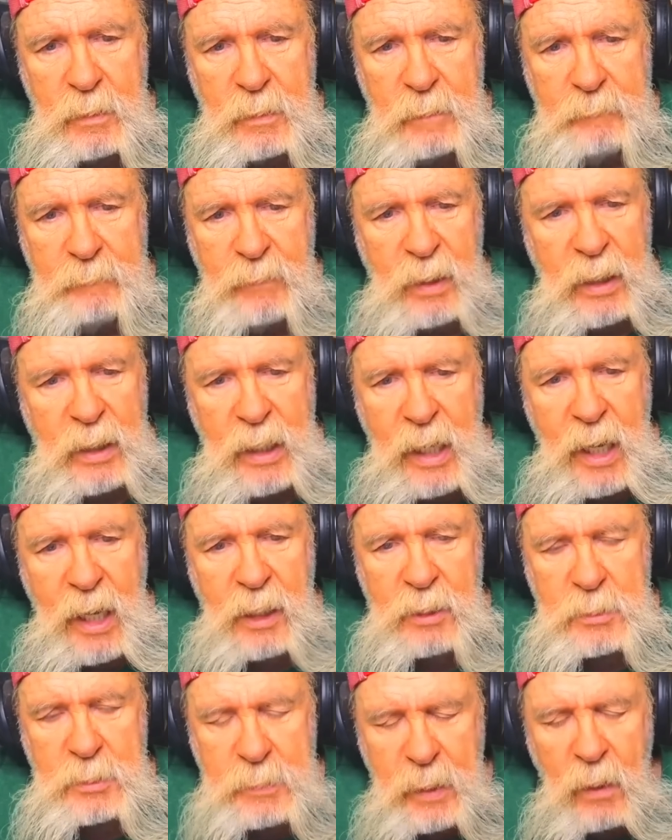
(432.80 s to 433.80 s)
But he
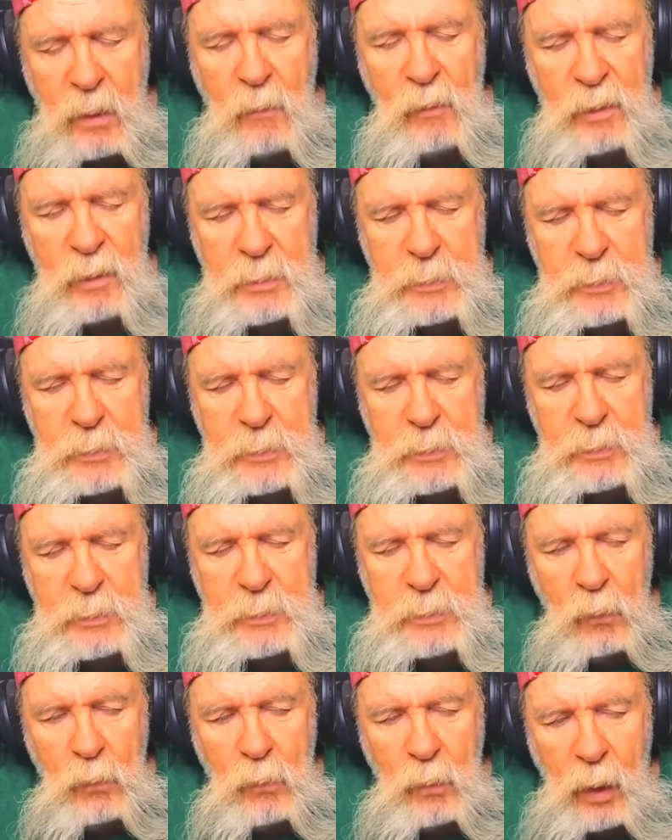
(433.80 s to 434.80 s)
has very
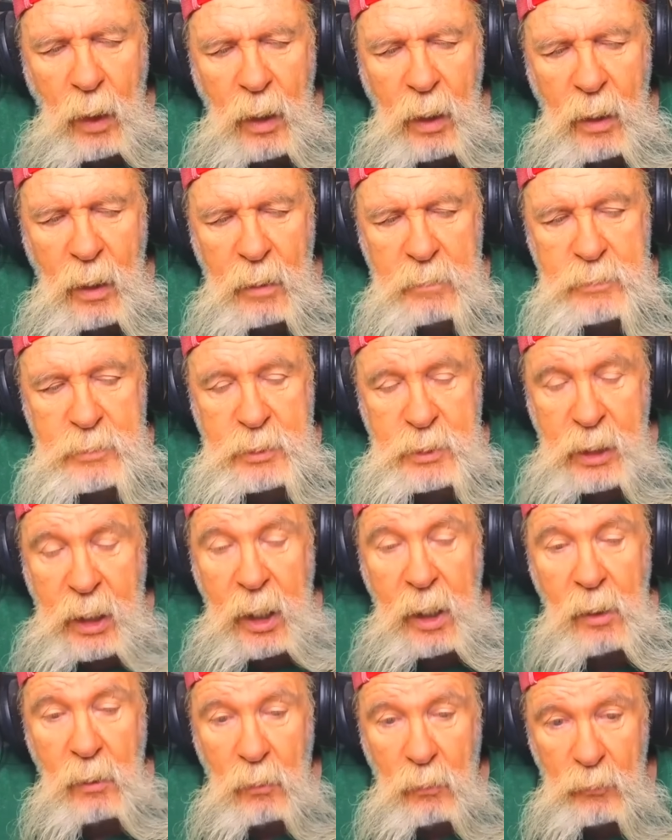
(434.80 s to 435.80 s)
few
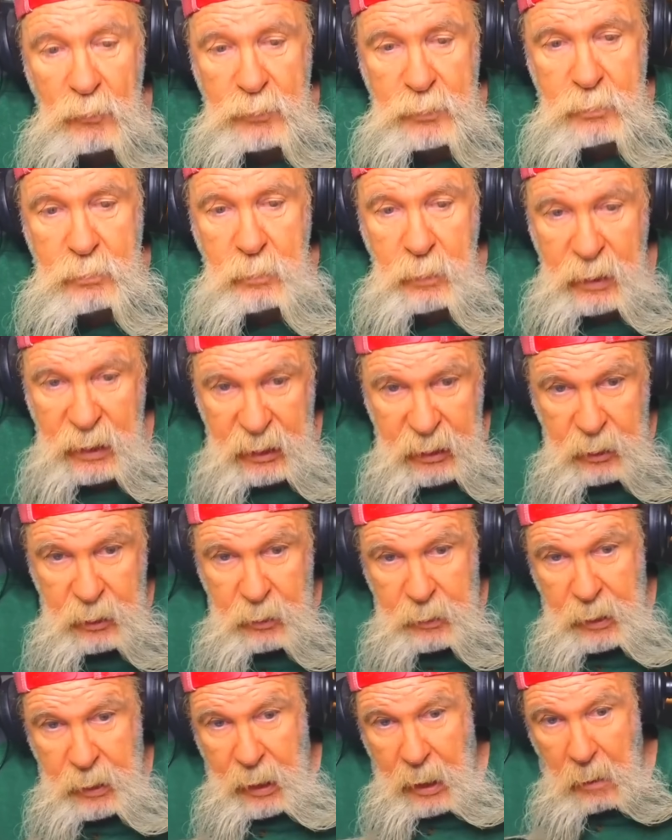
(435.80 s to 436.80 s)
skills
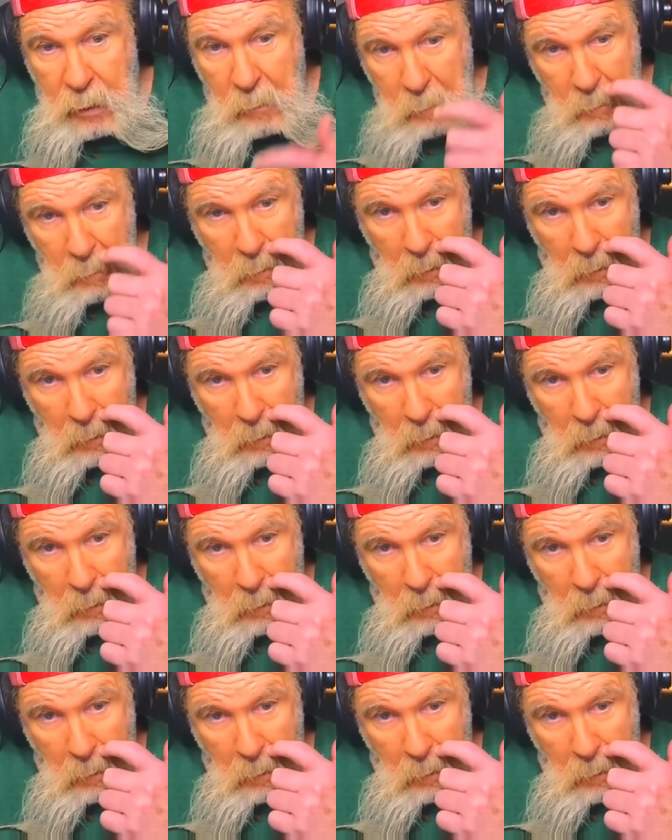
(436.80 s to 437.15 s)
needed now